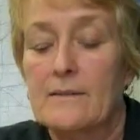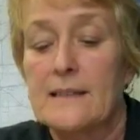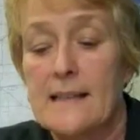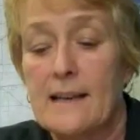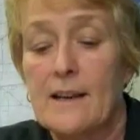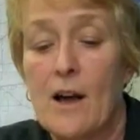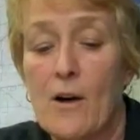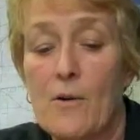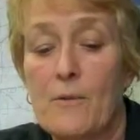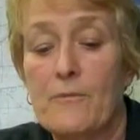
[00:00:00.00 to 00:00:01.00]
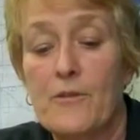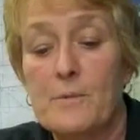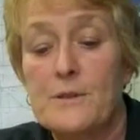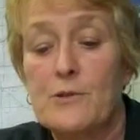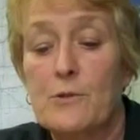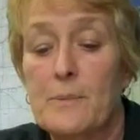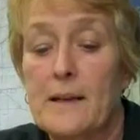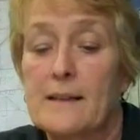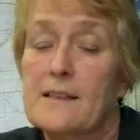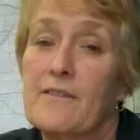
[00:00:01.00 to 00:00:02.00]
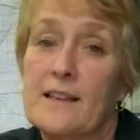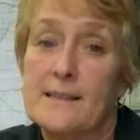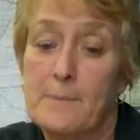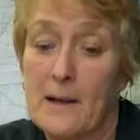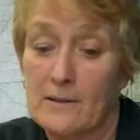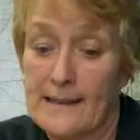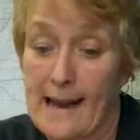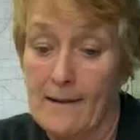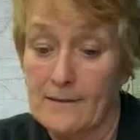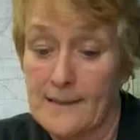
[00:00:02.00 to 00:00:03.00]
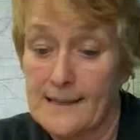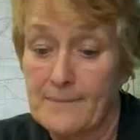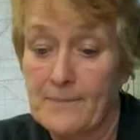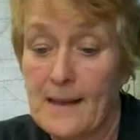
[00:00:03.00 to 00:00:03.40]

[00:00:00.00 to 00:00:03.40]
sent home from school because of his meltdowns.